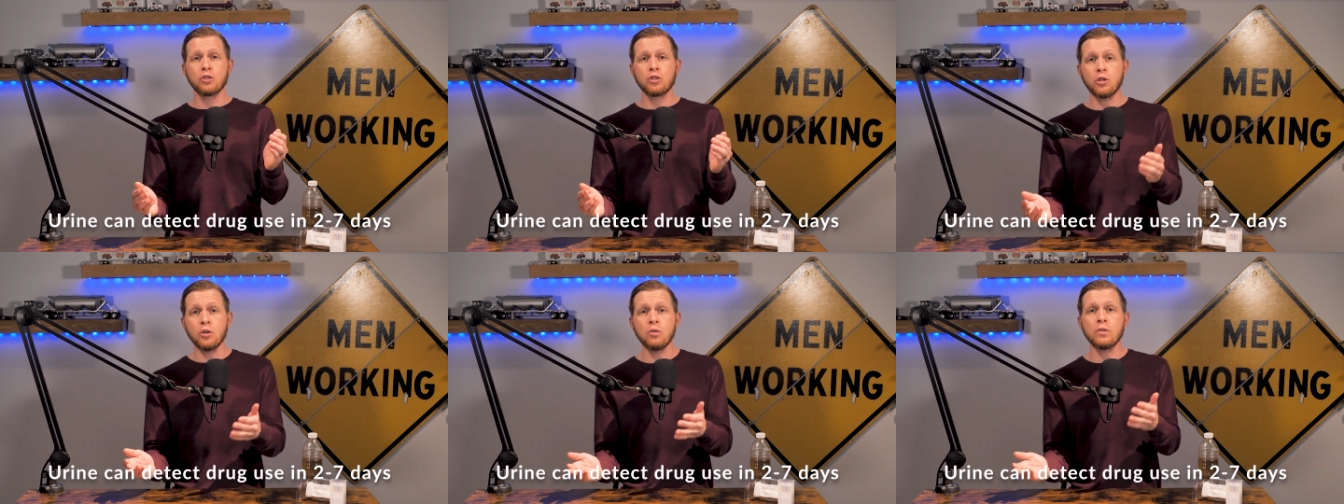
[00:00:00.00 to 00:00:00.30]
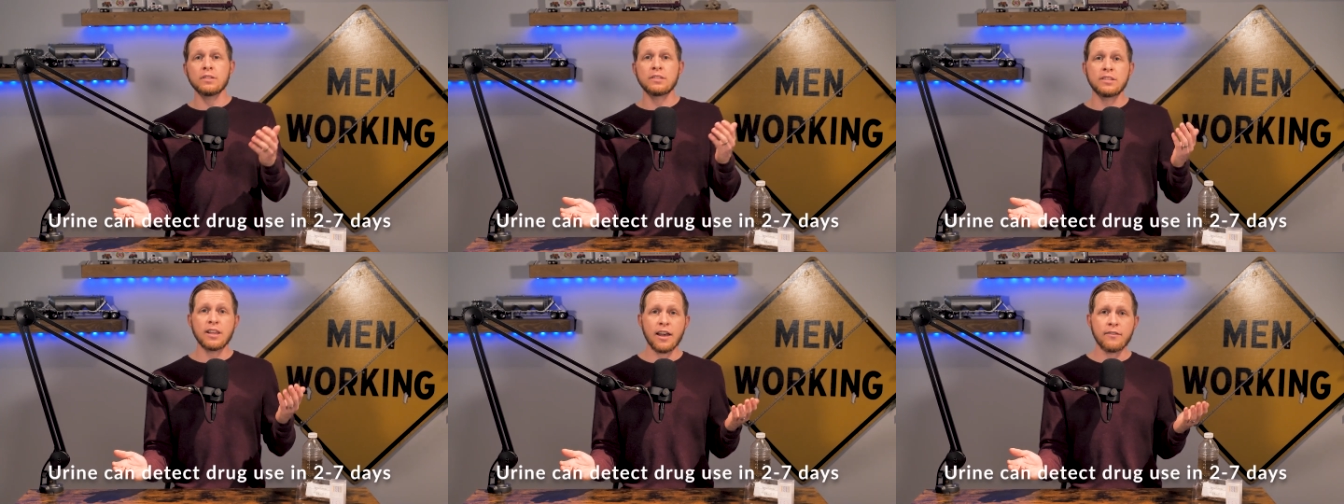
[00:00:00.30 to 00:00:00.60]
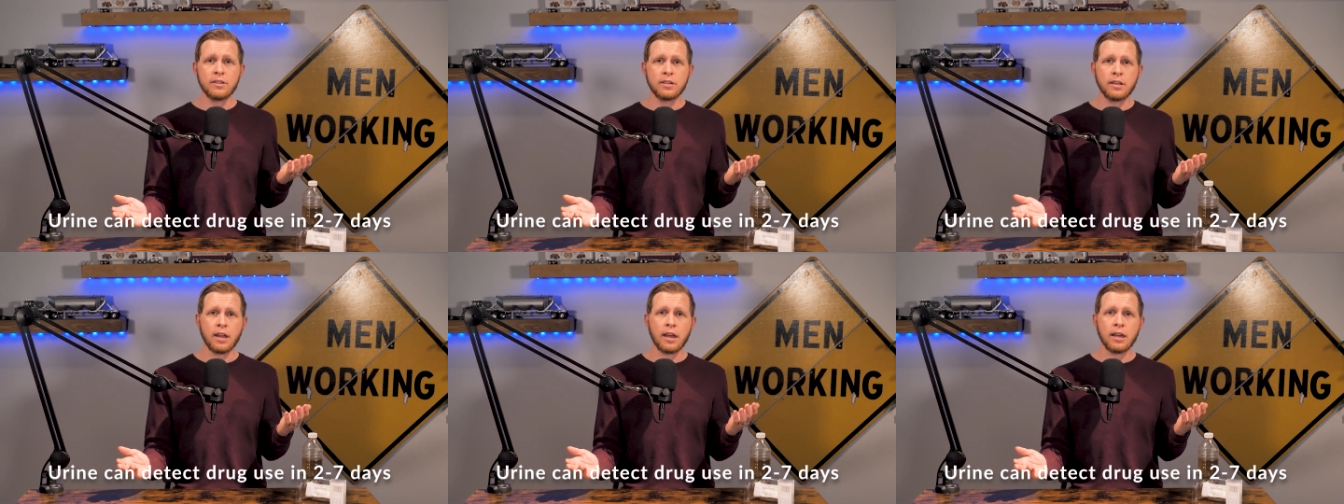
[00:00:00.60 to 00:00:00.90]
2 to
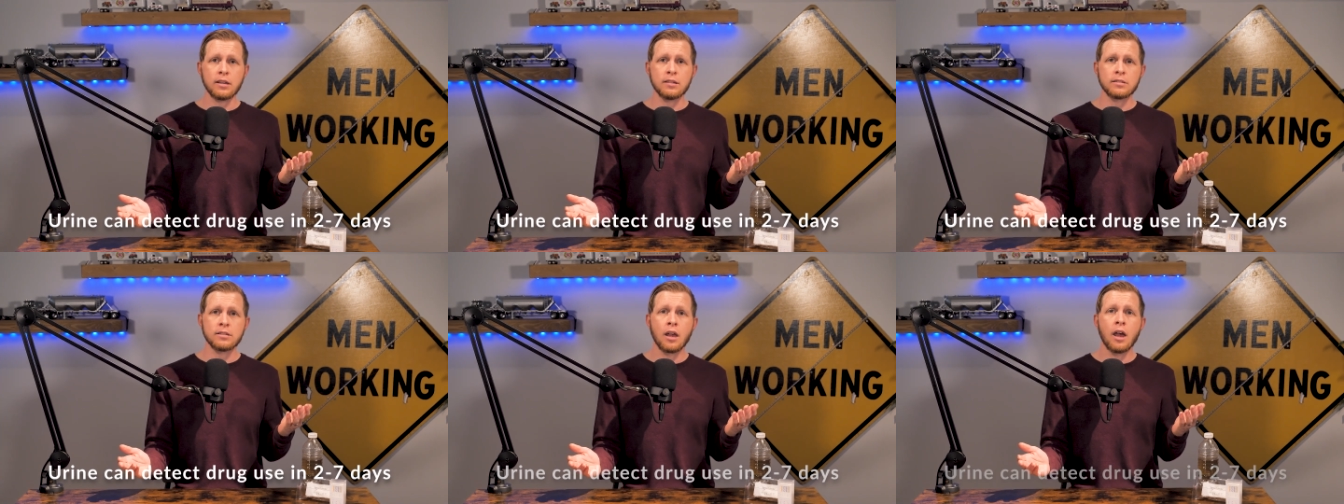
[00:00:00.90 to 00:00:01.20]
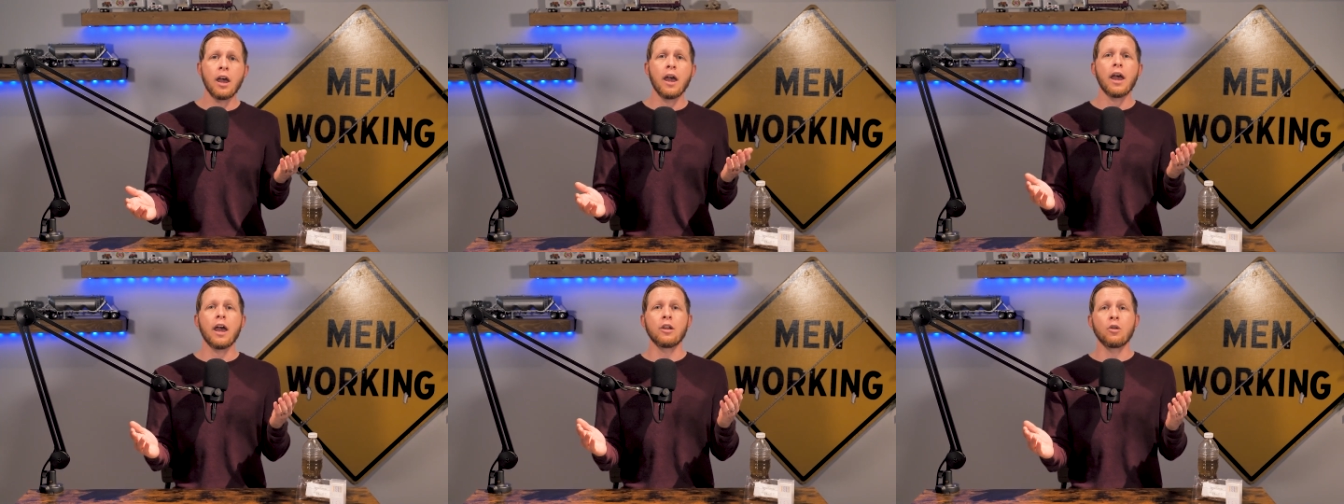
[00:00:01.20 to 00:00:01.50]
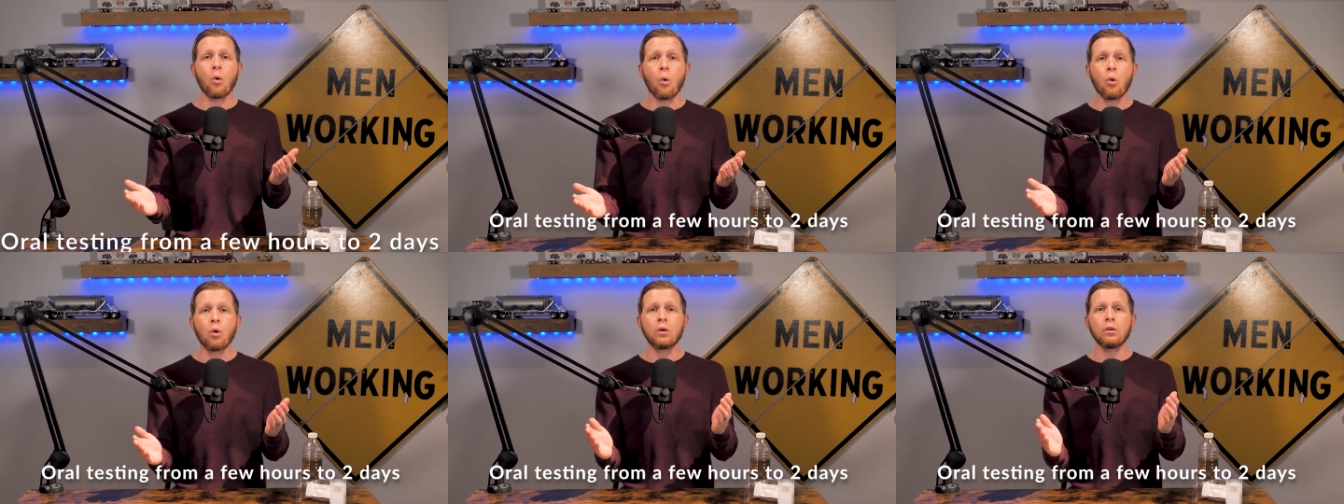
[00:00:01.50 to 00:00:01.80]
7 days
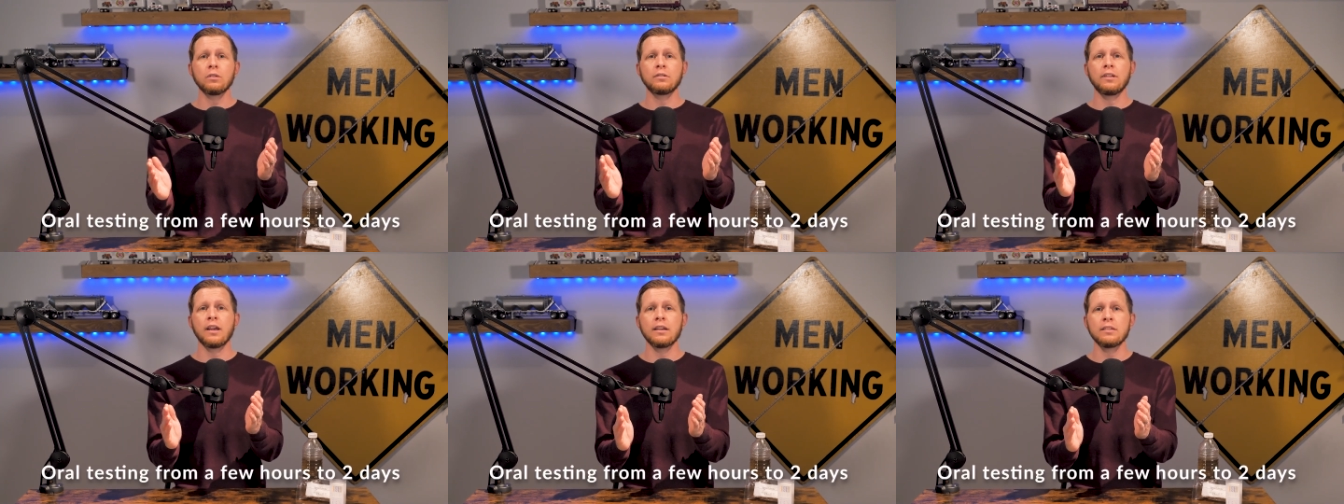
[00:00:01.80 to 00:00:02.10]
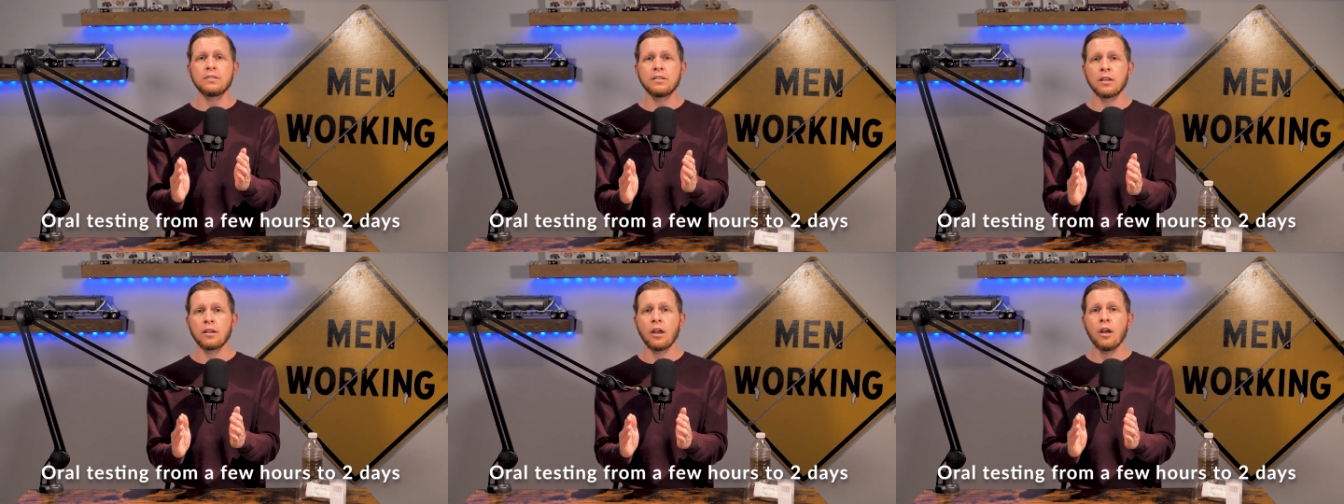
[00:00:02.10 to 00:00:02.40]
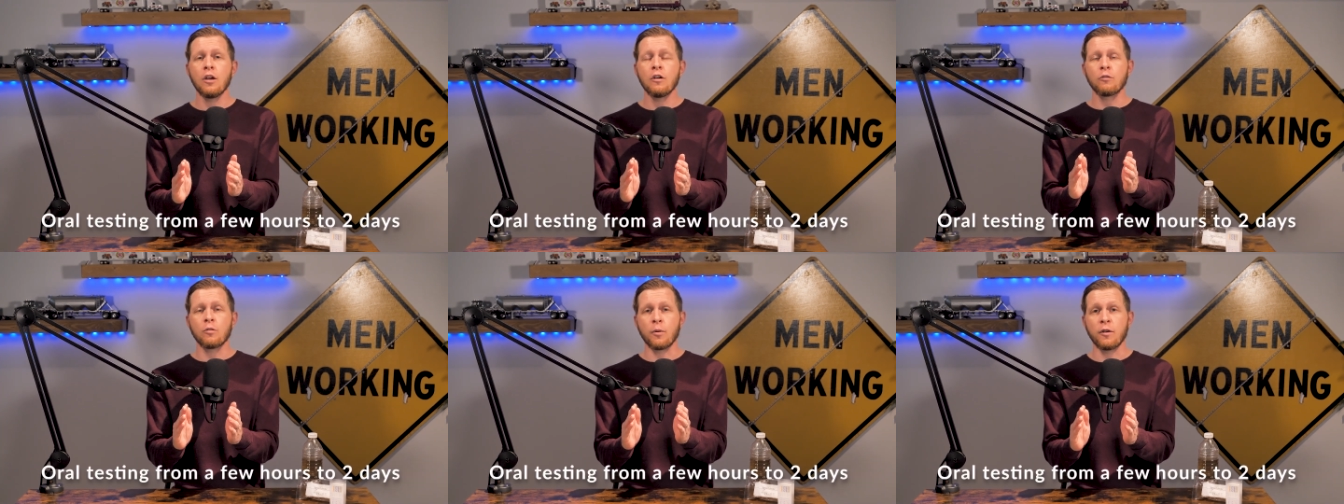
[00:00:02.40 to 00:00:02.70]
and oral testing
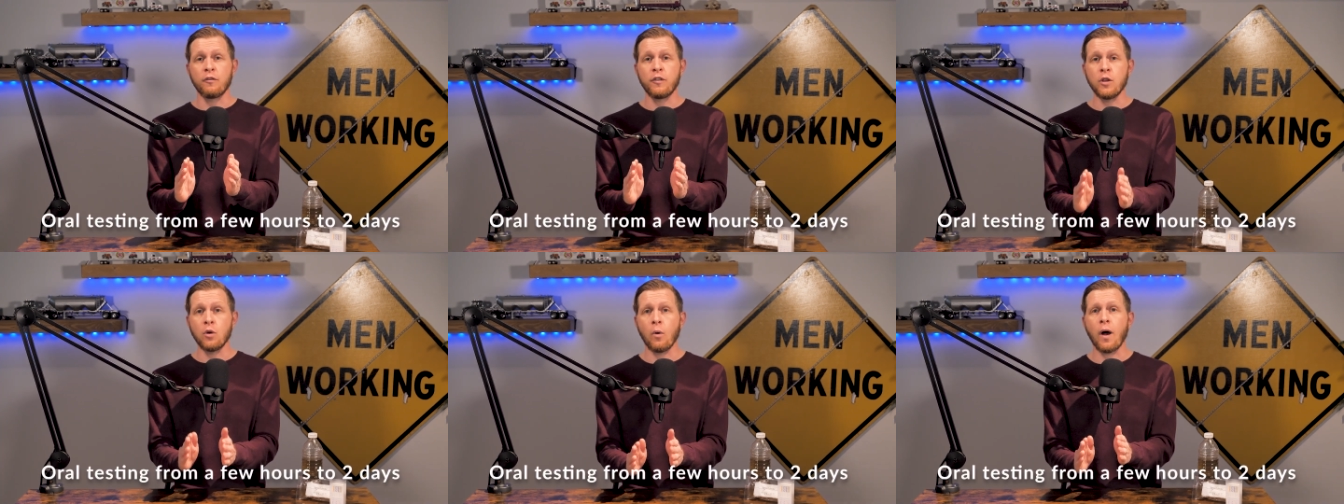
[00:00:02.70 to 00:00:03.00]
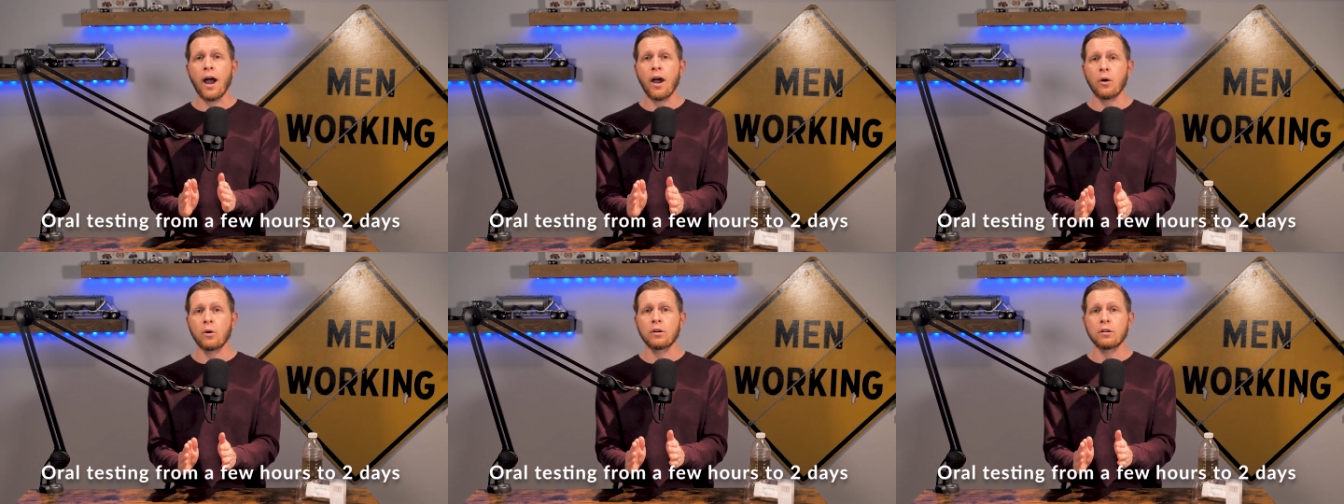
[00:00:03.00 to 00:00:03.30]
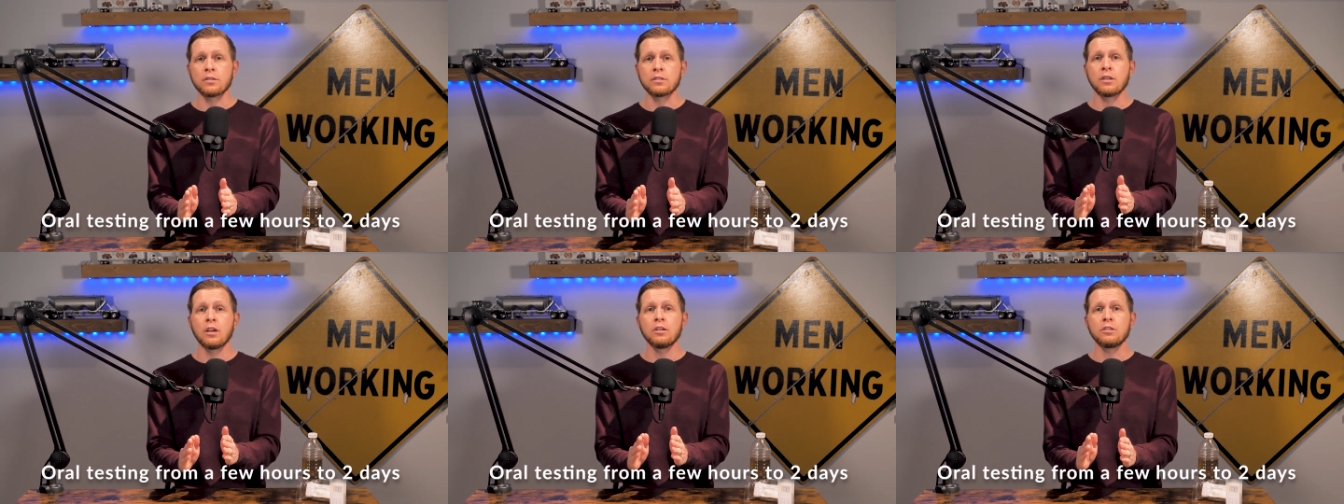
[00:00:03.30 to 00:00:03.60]
from a few
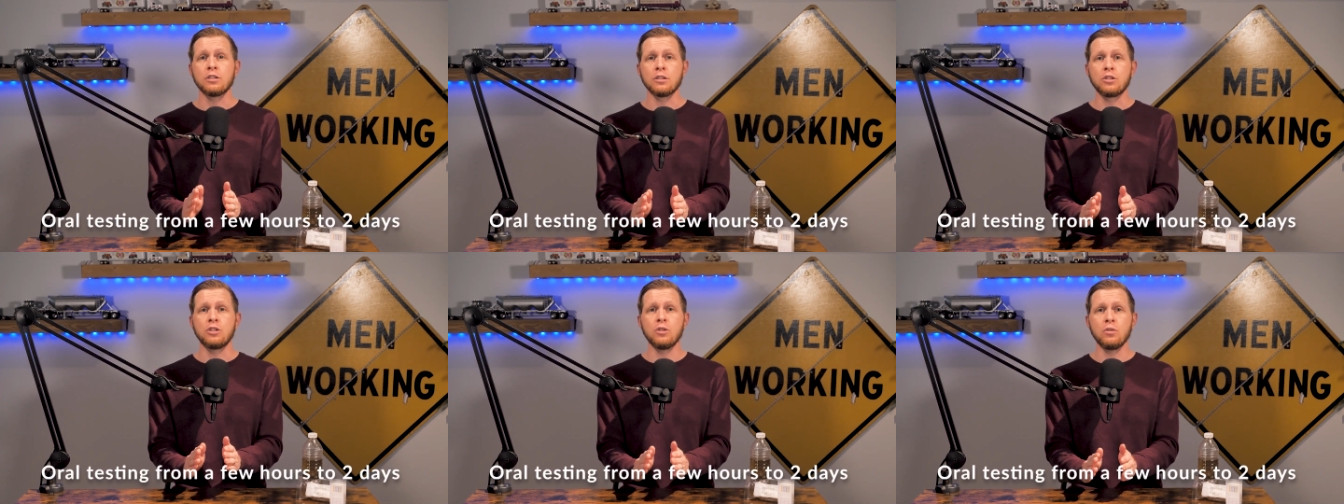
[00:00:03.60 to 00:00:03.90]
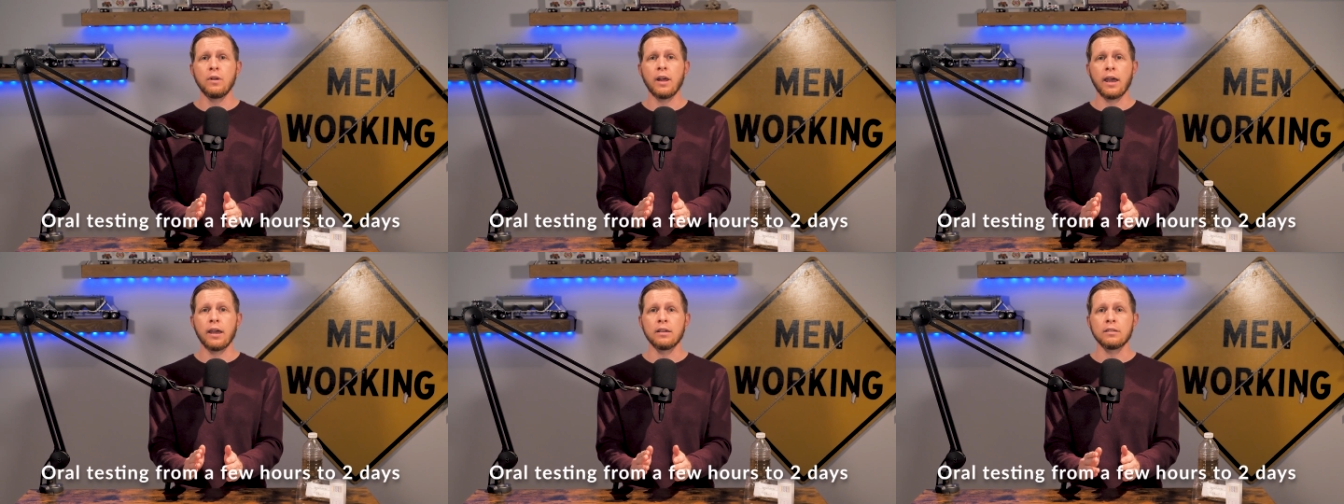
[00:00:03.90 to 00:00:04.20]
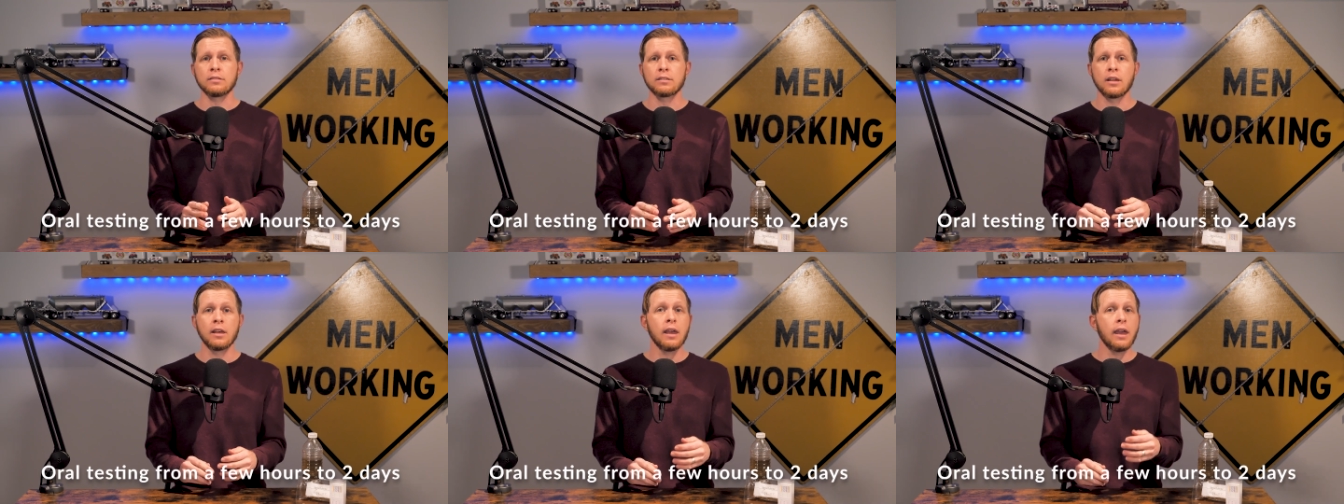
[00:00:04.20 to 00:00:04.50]
hours to 2
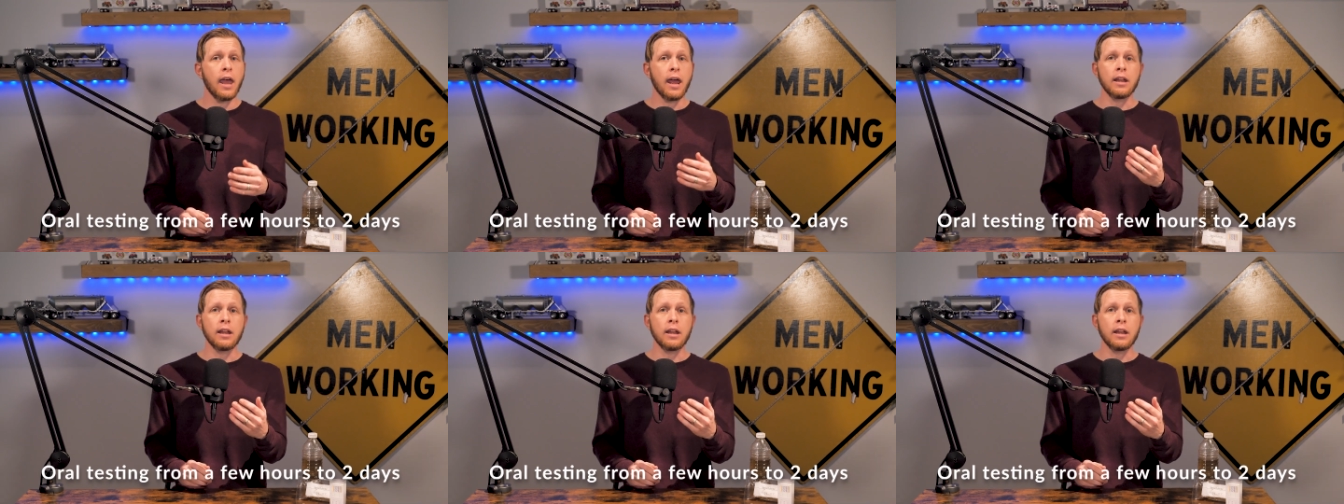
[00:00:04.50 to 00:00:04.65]
days.